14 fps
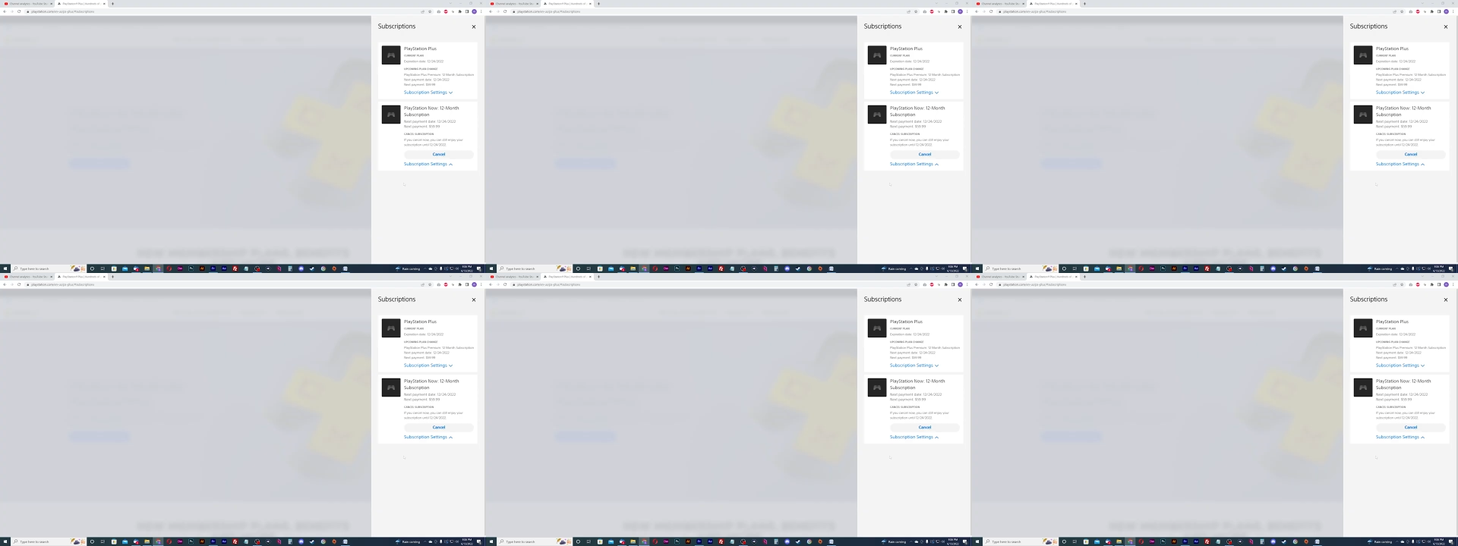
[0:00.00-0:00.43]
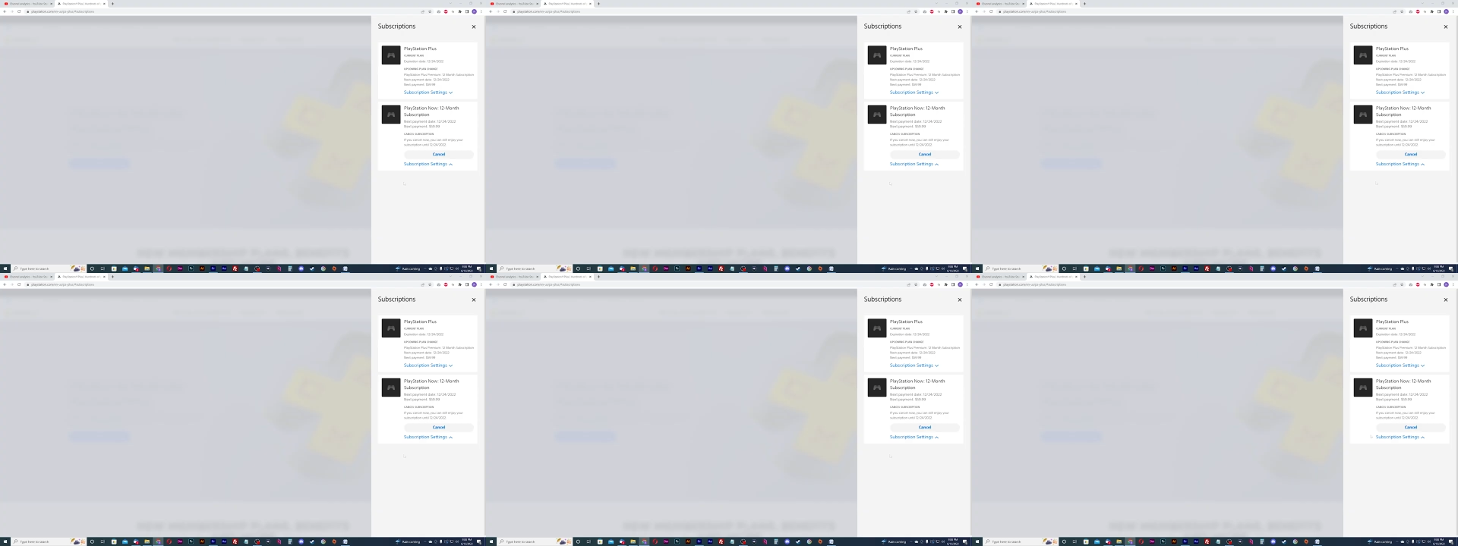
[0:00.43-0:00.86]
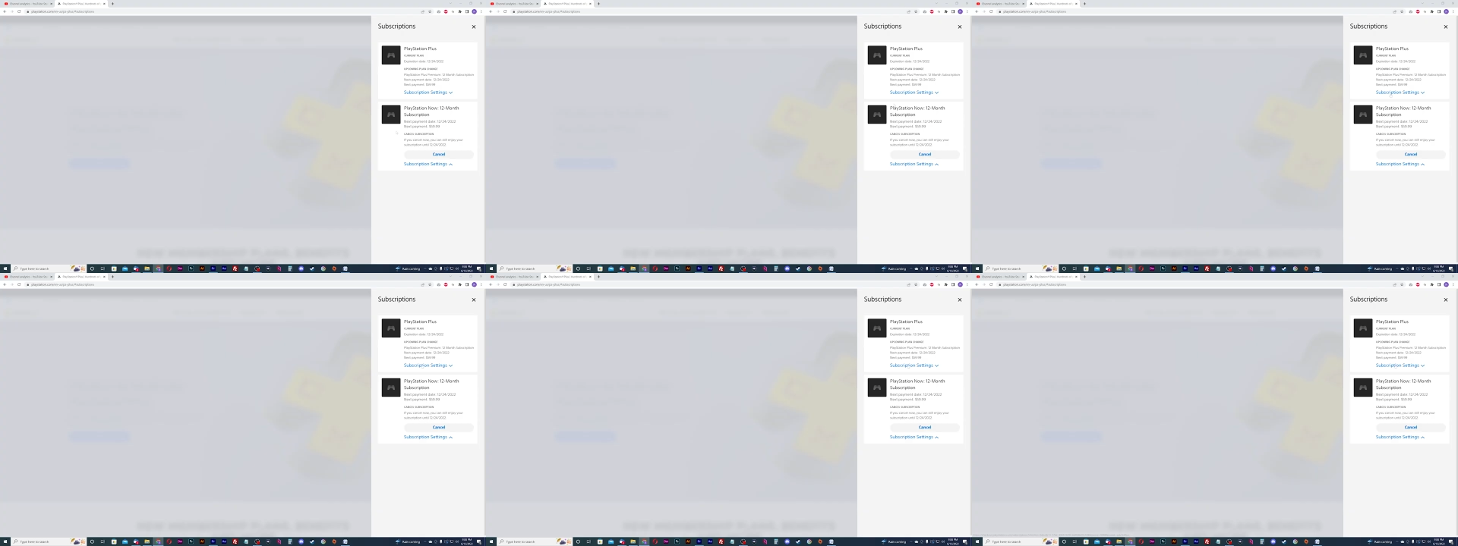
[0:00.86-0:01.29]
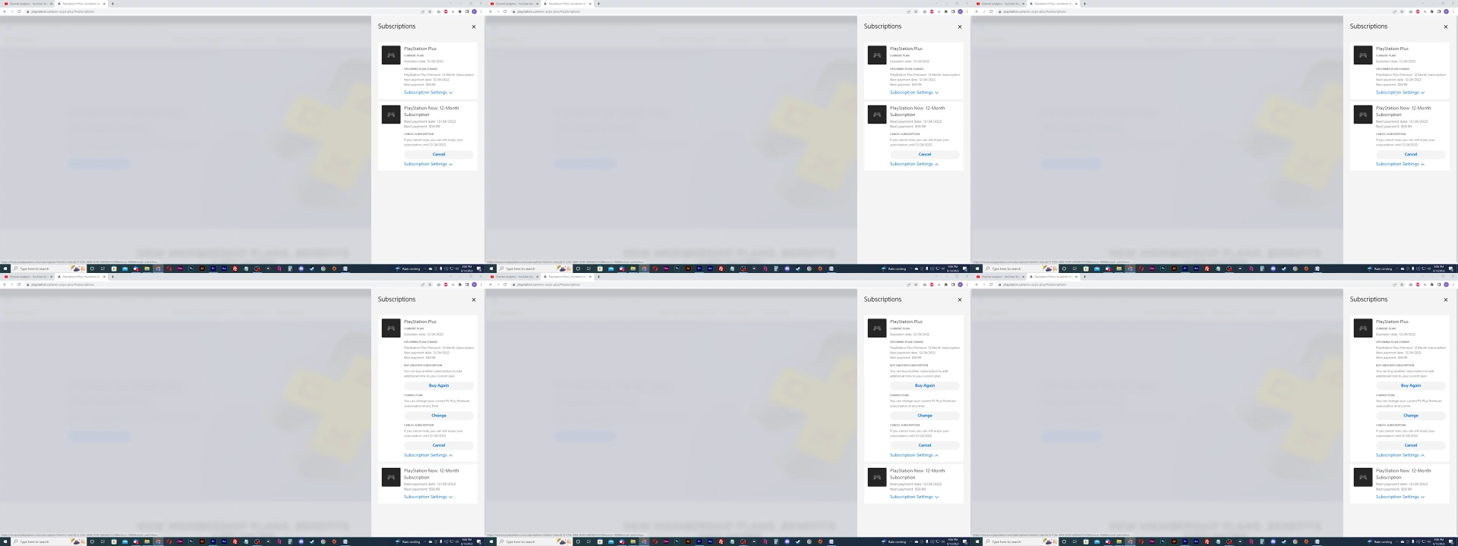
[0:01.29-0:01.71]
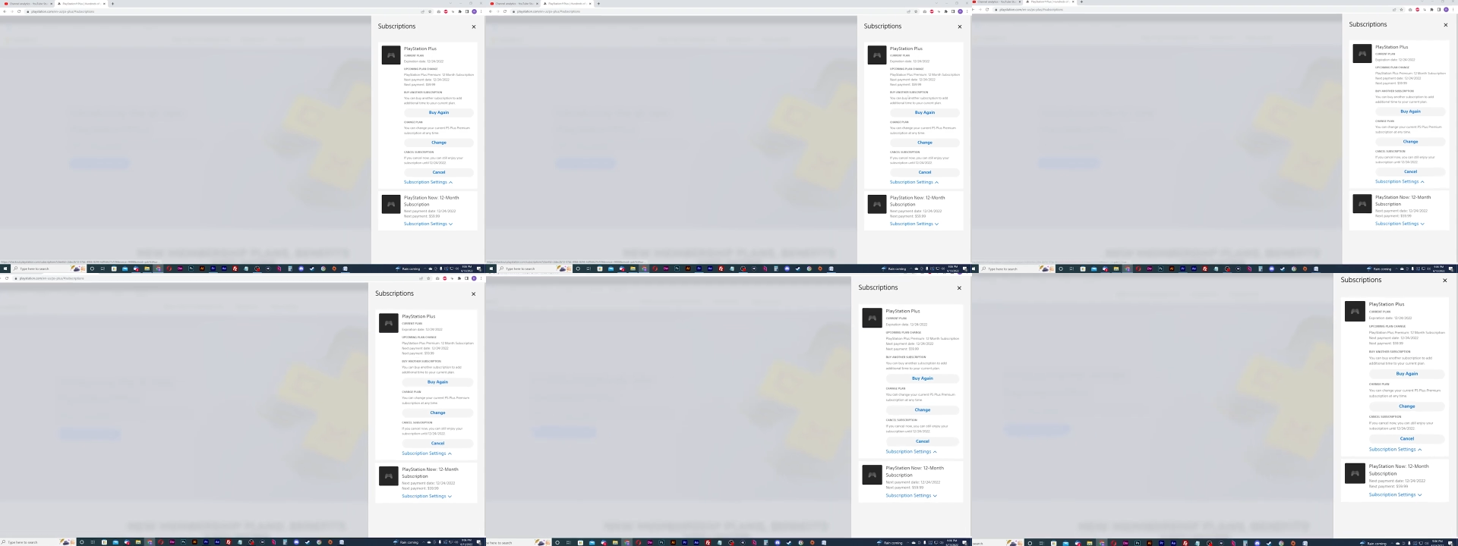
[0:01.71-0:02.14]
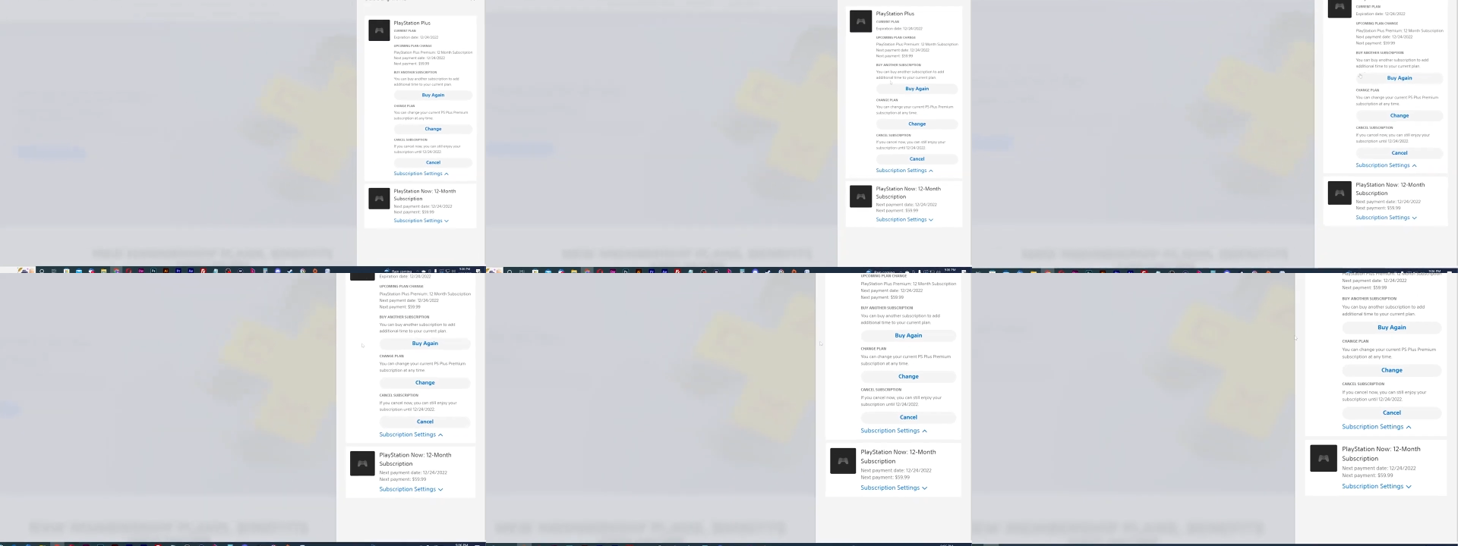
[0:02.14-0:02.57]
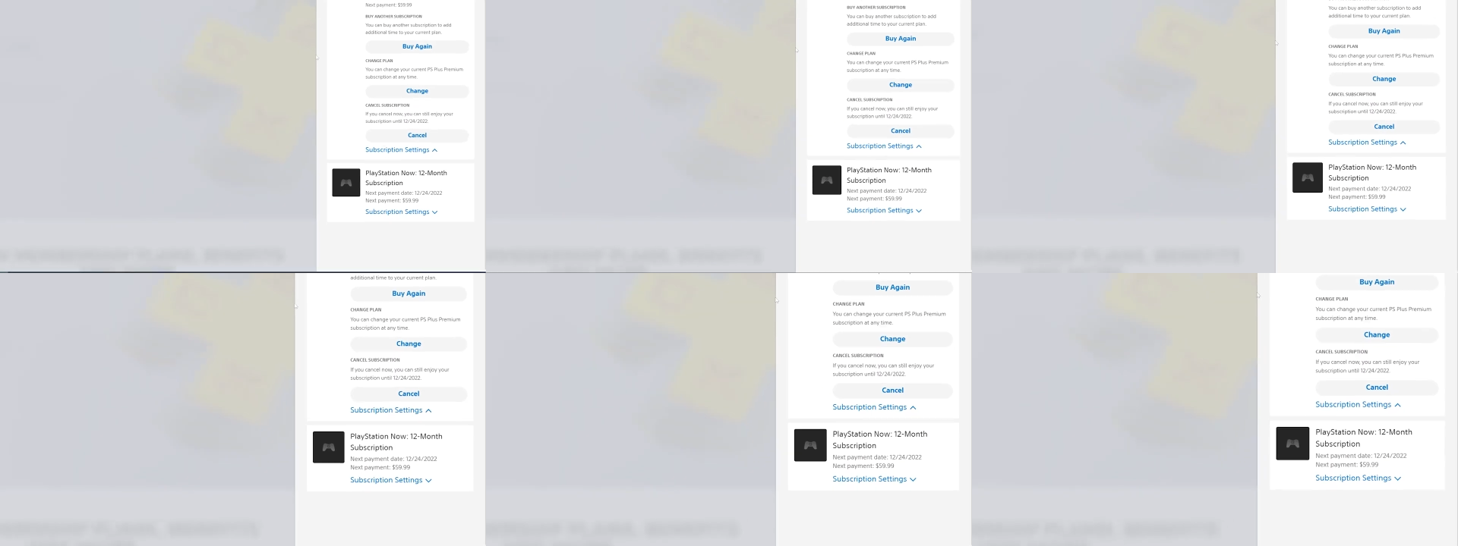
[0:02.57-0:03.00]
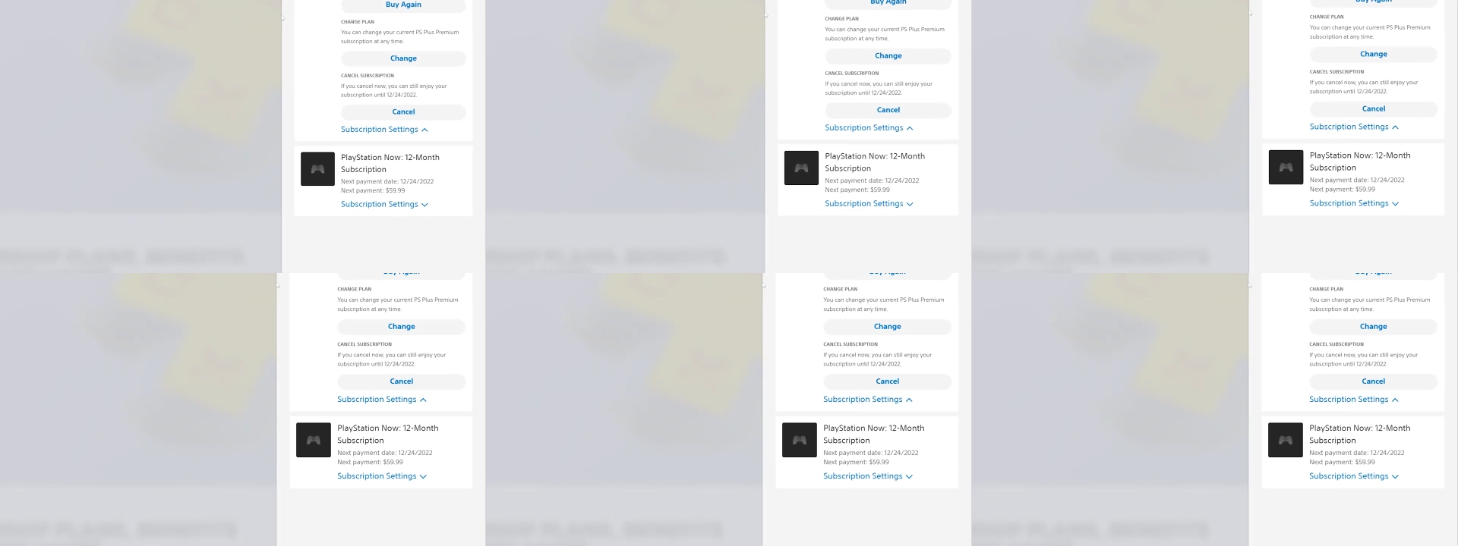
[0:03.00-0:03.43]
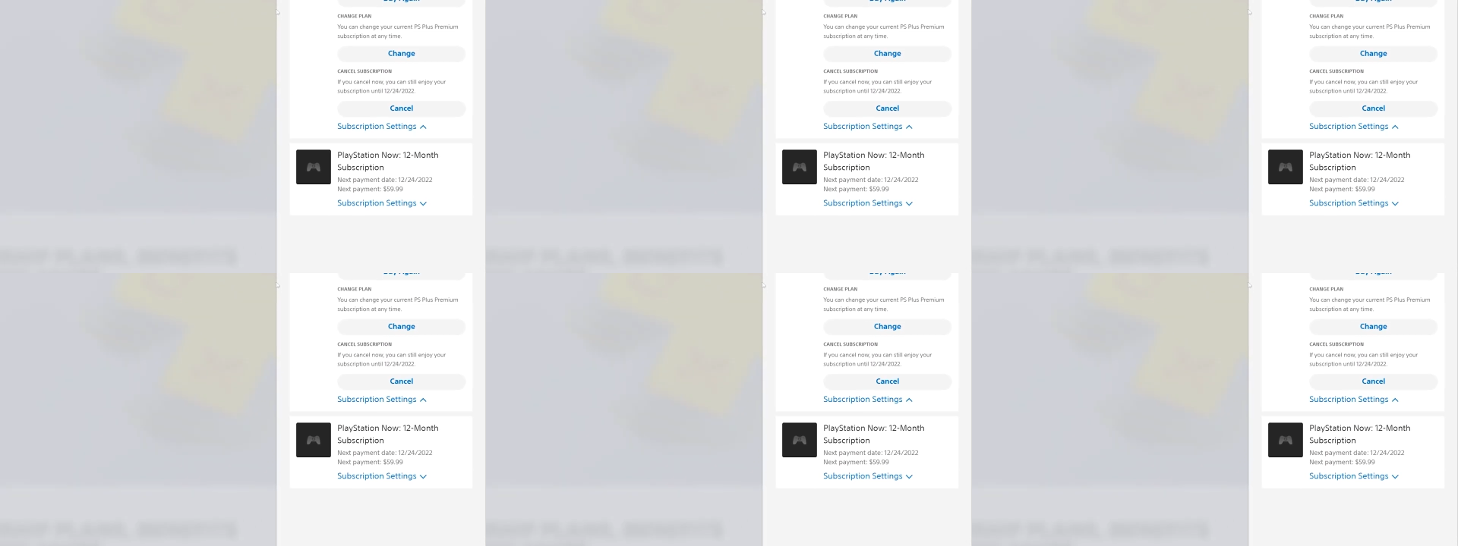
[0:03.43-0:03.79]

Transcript: Nobody's mouth can be seen.